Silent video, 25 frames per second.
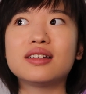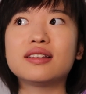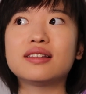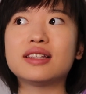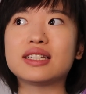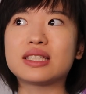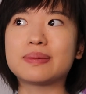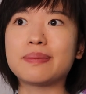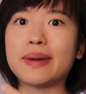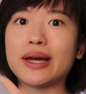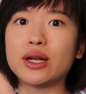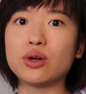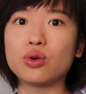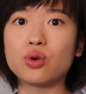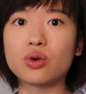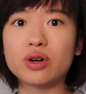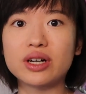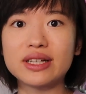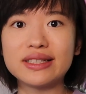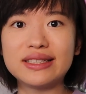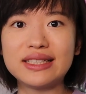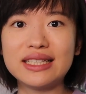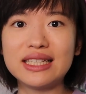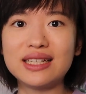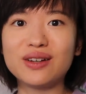this
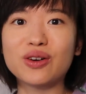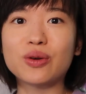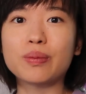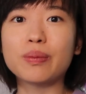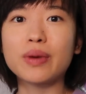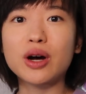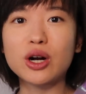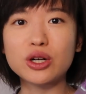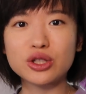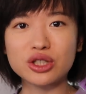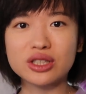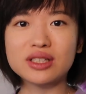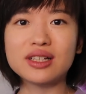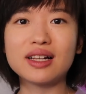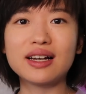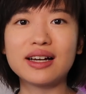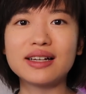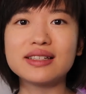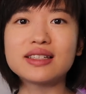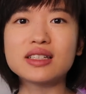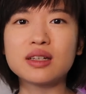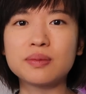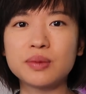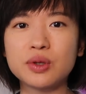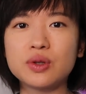minority or
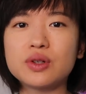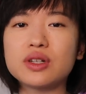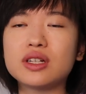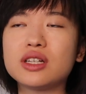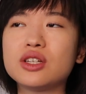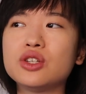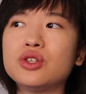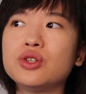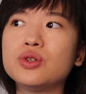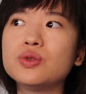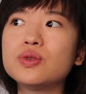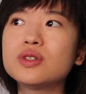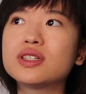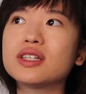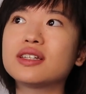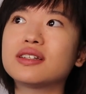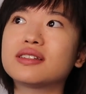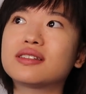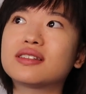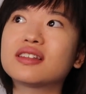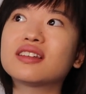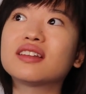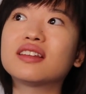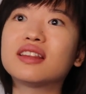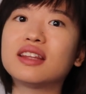marginalized community
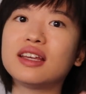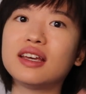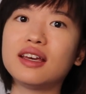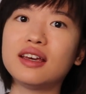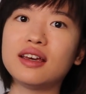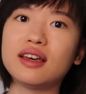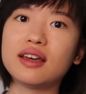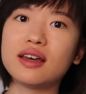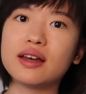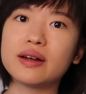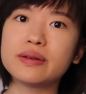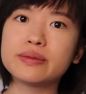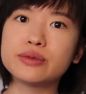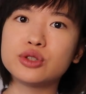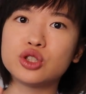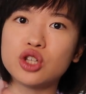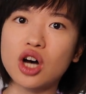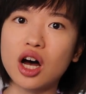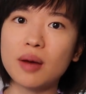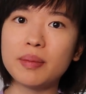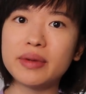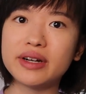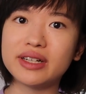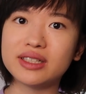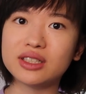uses the
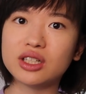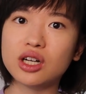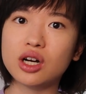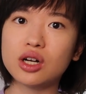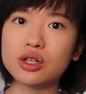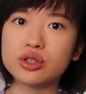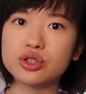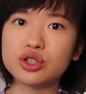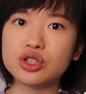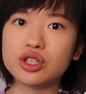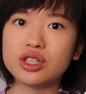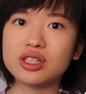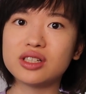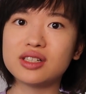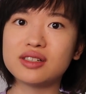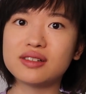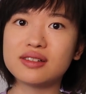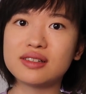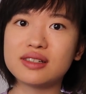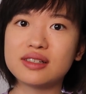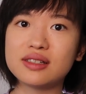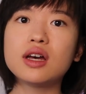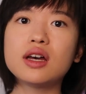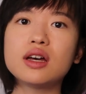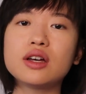dominant
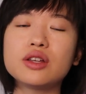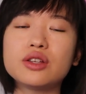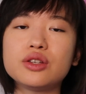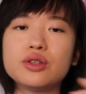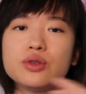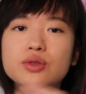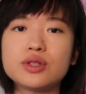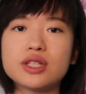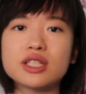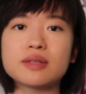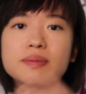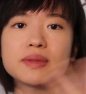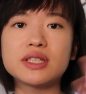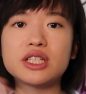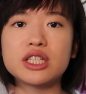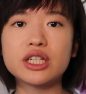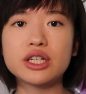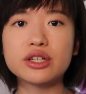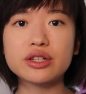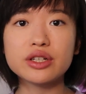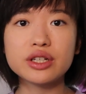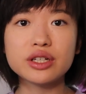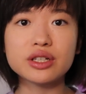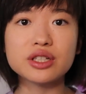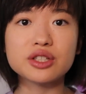cultures, uses
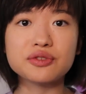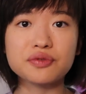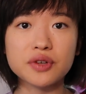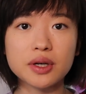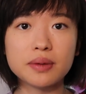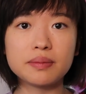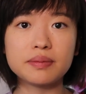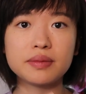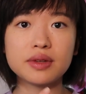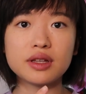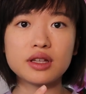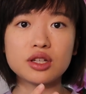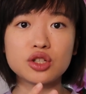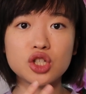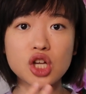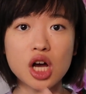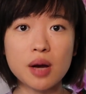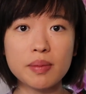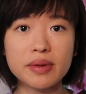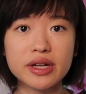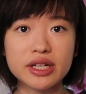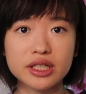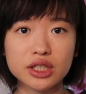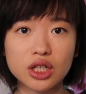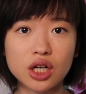materials from the
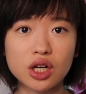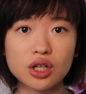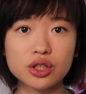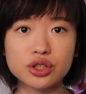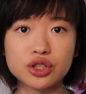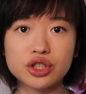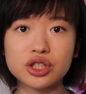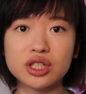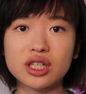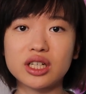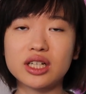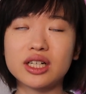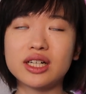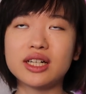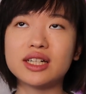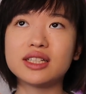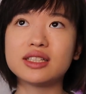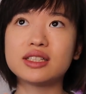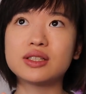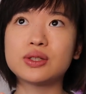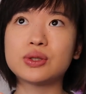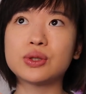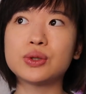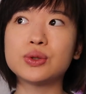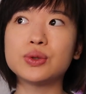dominant culture
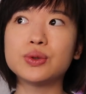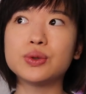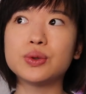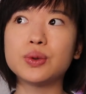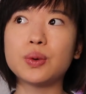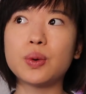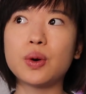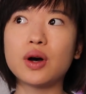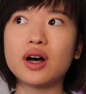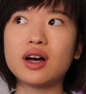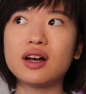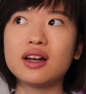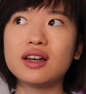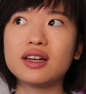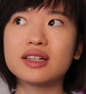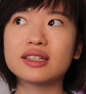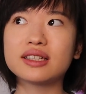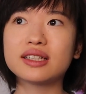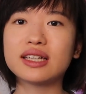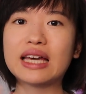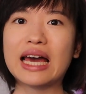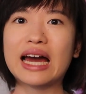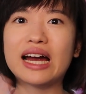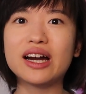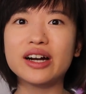to
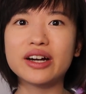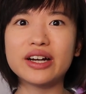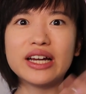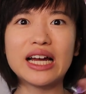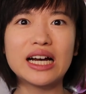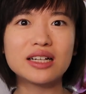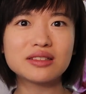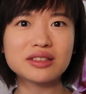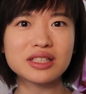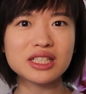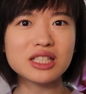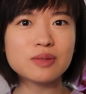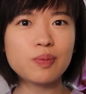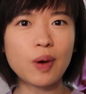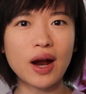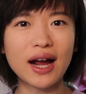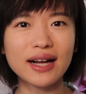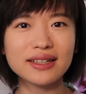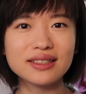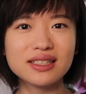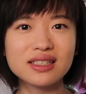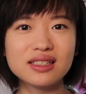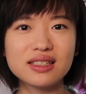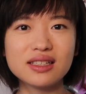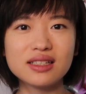carry out these
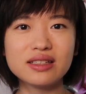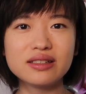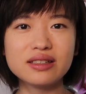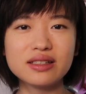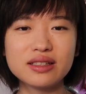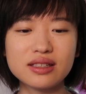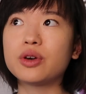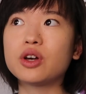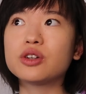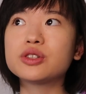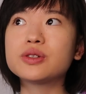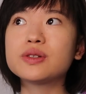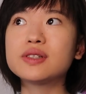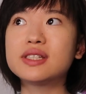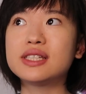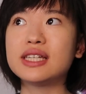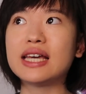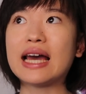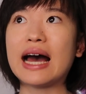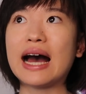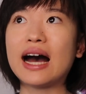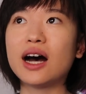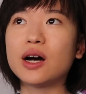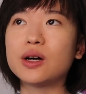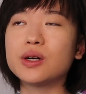practices. We also see
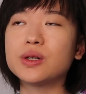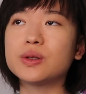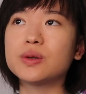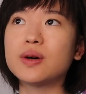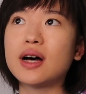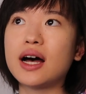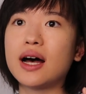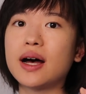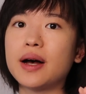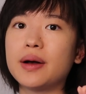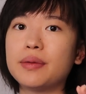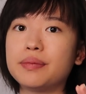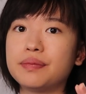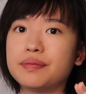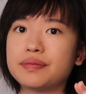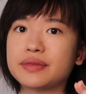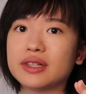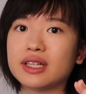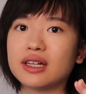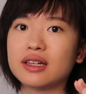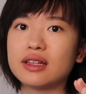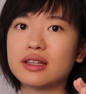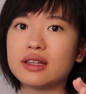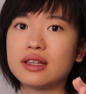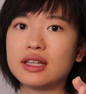how
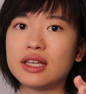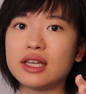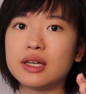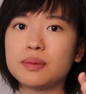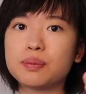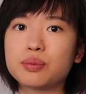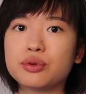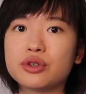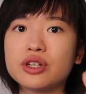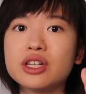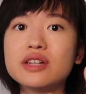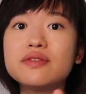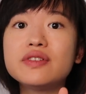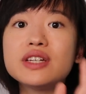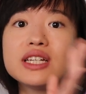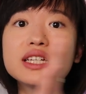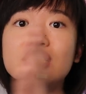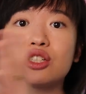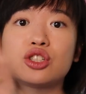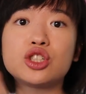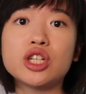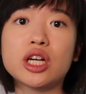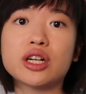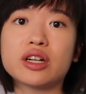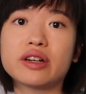the
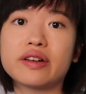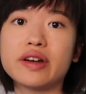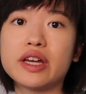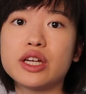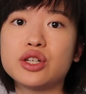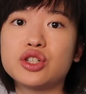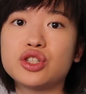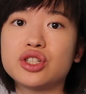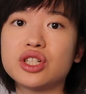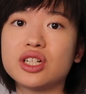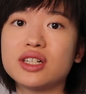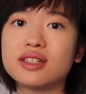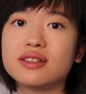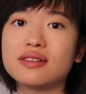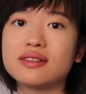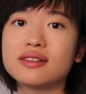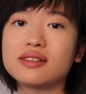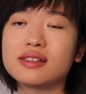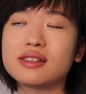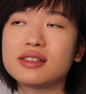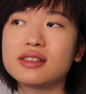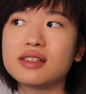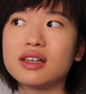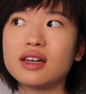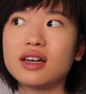previous
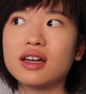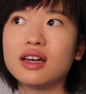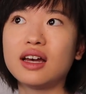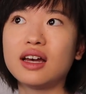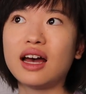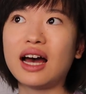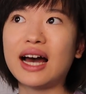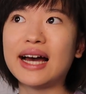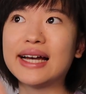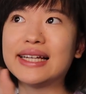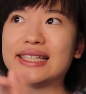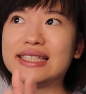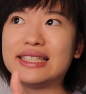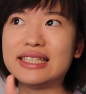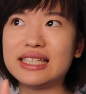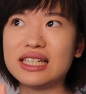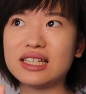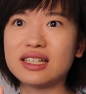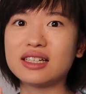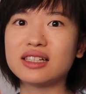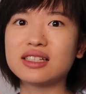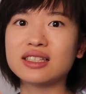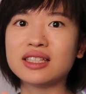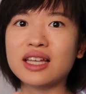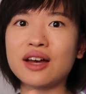generation's
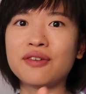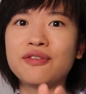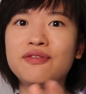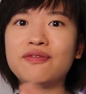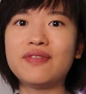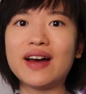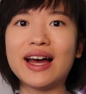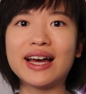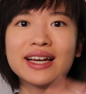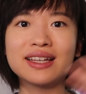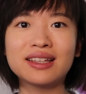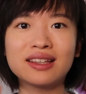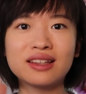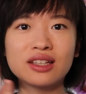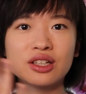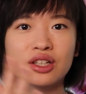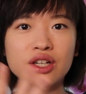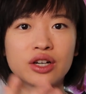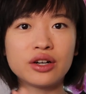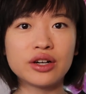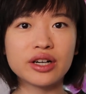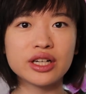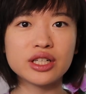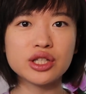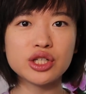ideals affect the
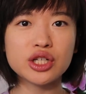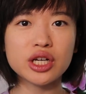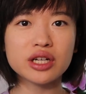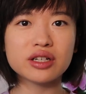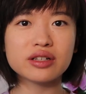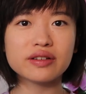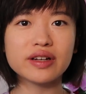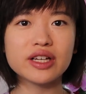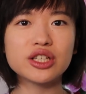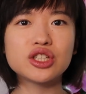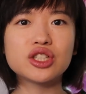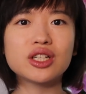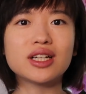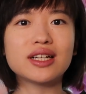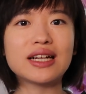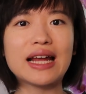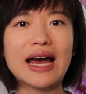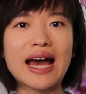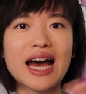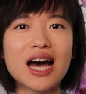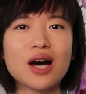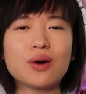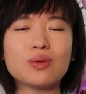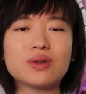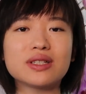current generation and
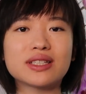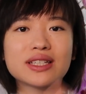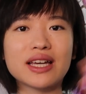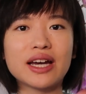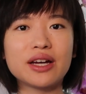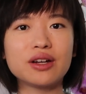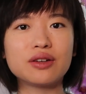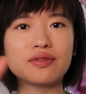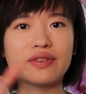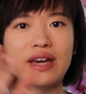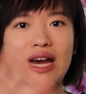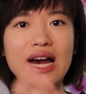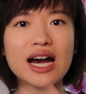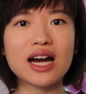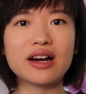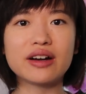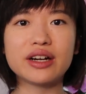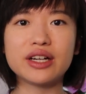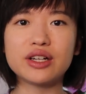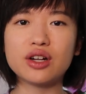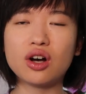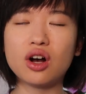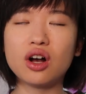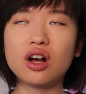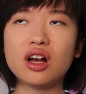how it's kind of
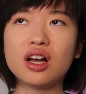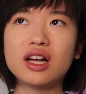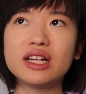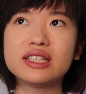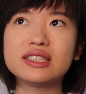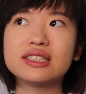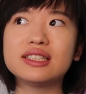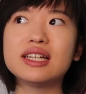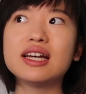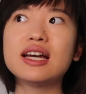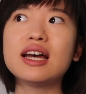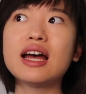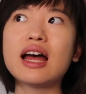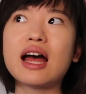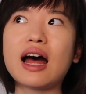carried on.